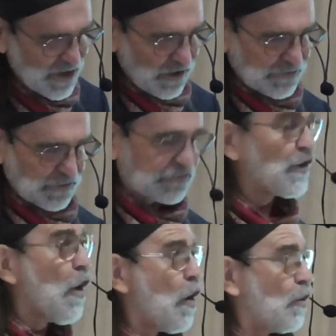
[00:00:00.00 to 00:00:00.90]
The
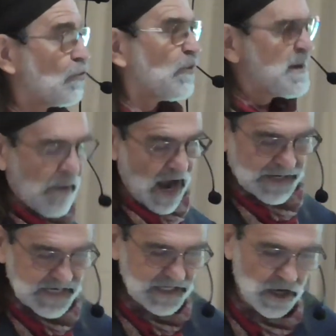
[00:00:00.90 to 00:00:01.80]
song
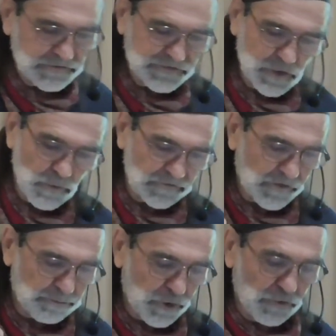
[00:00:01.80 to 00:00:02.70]
reminding us there was a
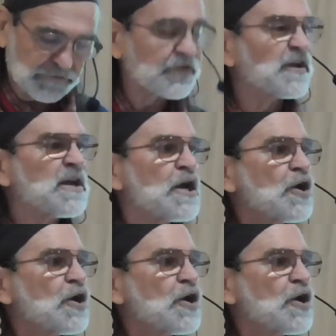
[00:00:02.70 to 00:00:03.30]
person